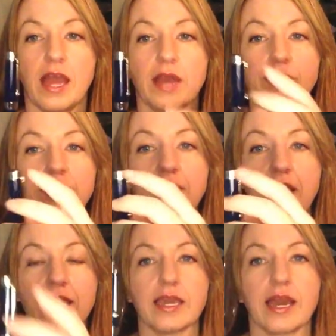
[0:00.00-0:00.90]
I really
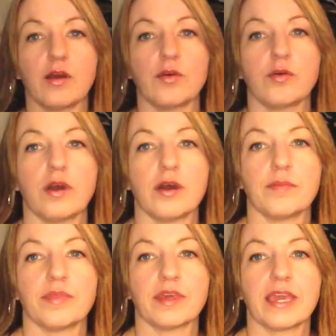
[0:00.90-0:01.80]
like
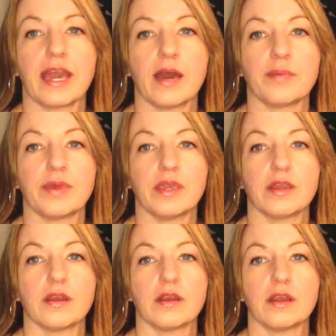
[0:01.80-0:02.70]
how the cap
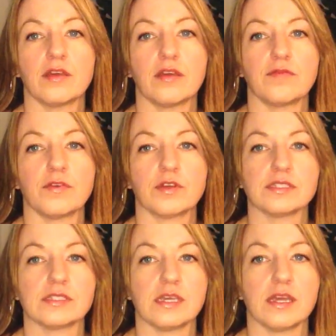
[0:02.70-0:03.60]
here, if you
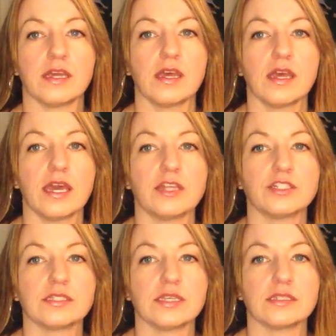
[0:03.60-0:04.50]
could see it, it
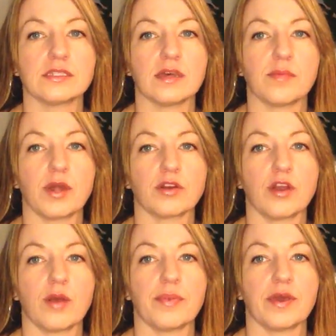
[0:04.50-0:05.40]
just says
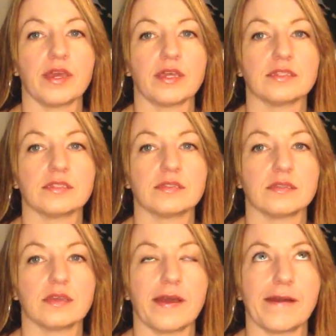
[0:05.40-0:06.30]
Montegrappa. It's